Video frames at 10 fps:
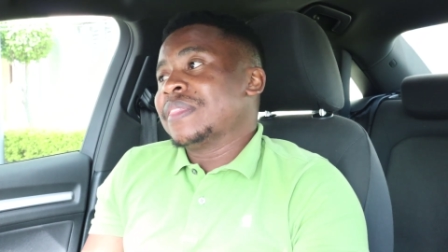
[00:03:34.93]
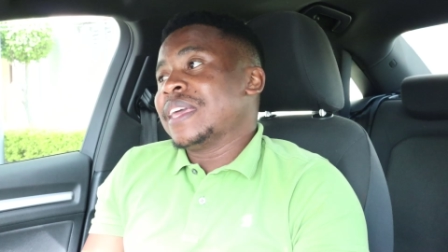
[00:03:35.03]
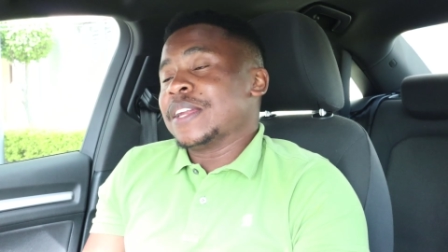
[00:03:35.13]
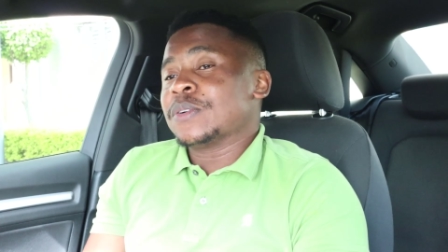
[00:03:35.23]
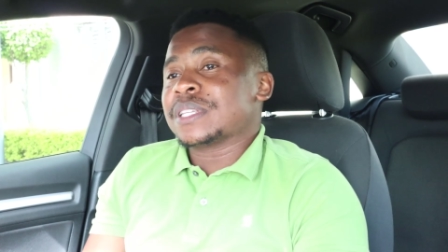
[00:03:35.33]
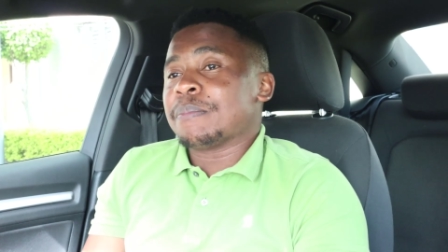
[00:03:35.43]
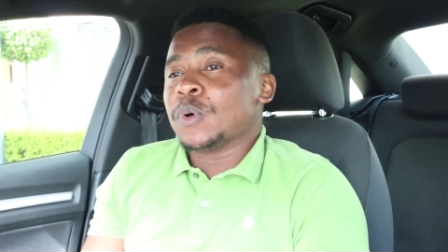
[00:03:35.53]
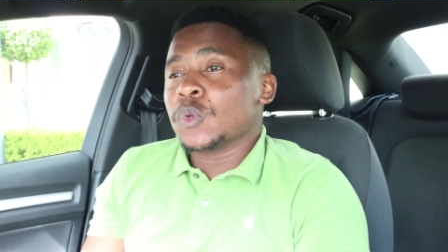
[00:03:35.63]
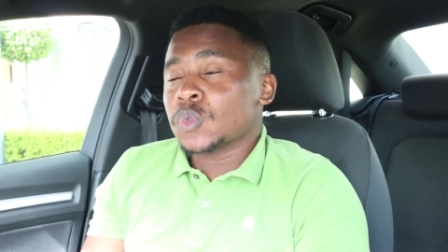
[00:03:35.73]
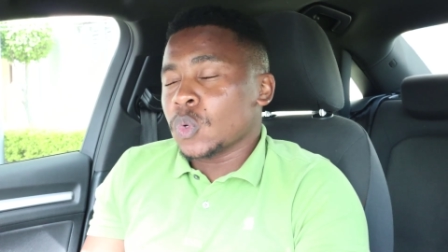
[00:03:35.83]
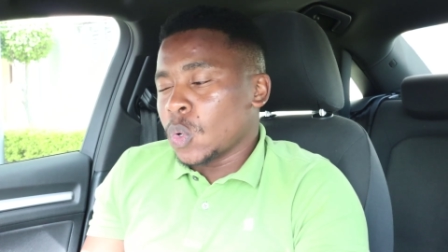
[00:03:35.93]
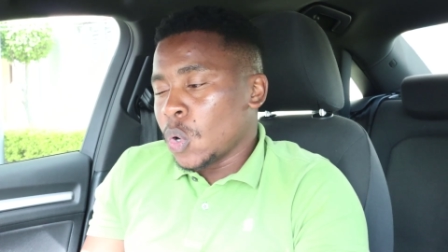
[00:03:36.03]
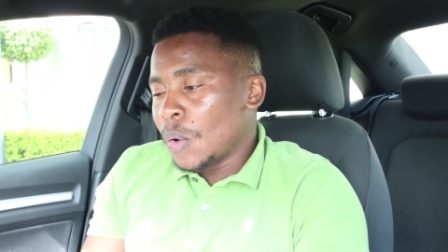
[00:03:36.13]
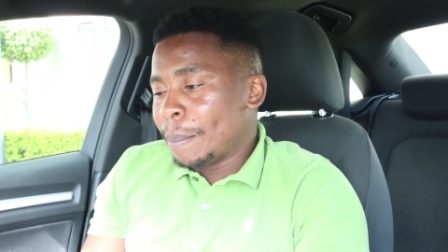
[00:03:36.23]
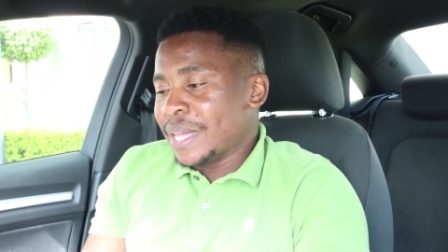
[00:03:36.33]
they are not supposed to
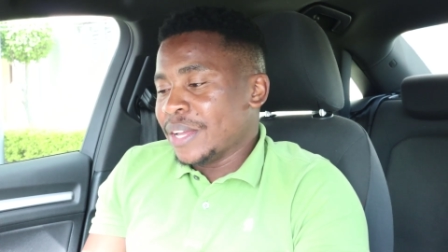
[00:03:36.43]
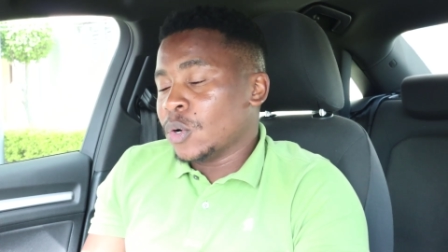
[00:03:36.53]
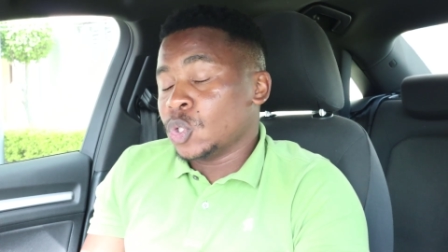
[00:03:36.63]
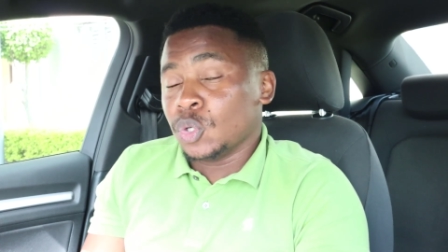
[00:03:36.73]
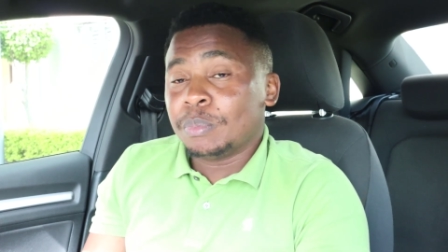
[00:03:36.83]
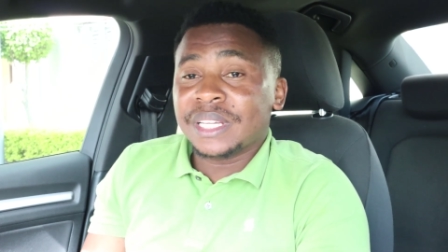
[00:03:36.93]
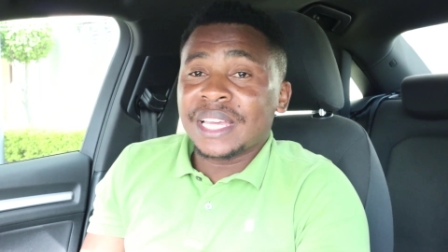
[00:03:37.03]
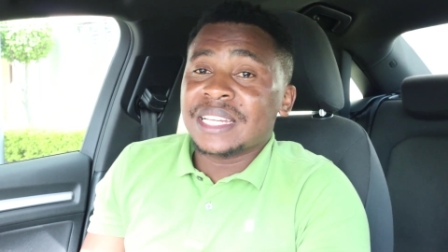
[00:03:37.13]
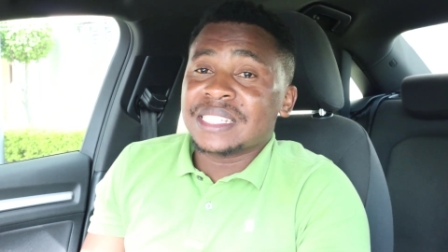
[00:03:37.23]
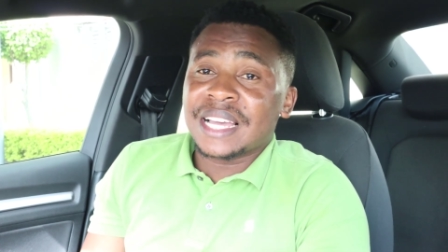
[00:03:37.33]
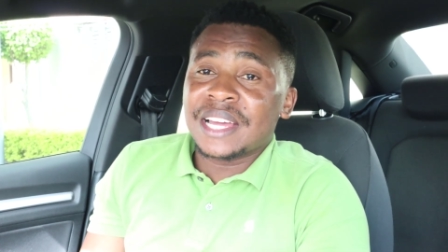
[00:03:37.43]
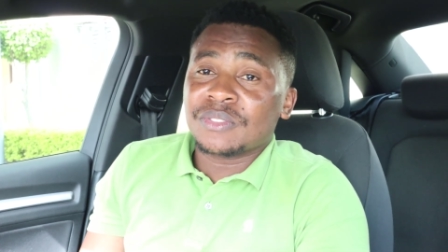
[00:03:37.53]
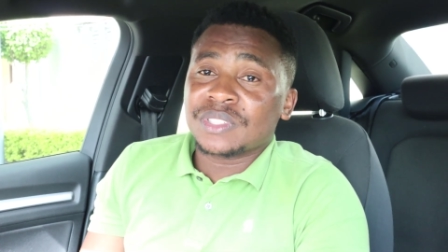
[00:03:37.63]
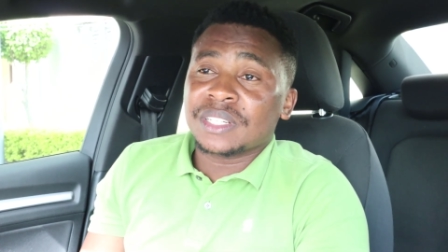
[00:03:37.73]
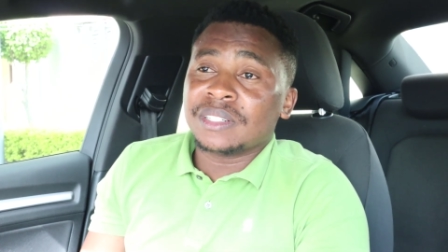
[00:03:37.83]
copy or duplicate the kind
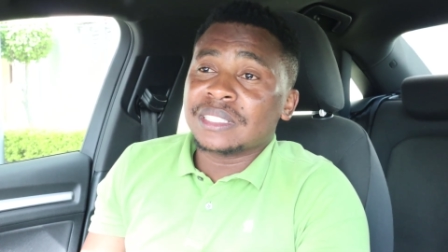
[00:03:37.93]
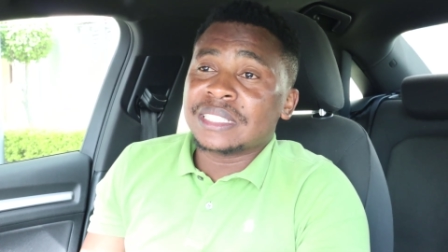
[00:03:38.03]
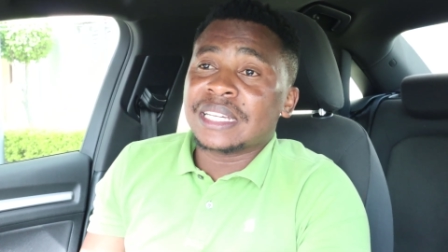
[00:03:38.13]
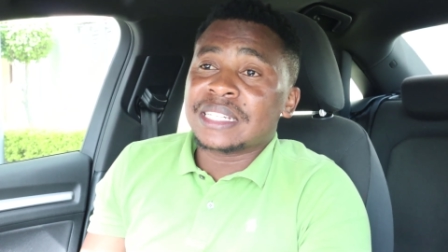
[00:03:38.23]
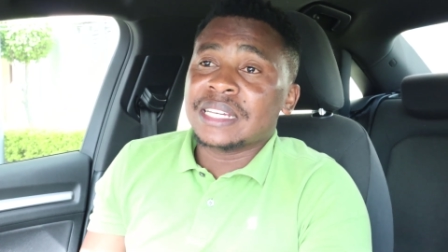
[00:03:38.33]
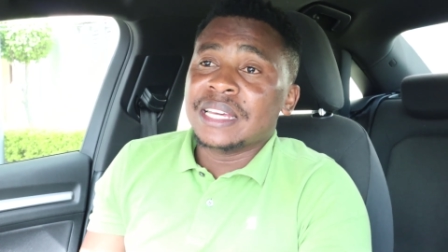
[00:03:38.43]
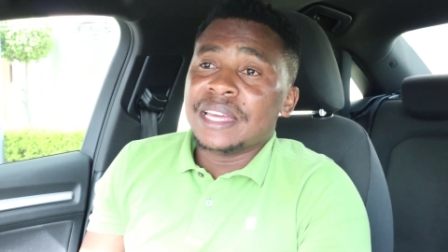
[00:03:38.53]
of technology that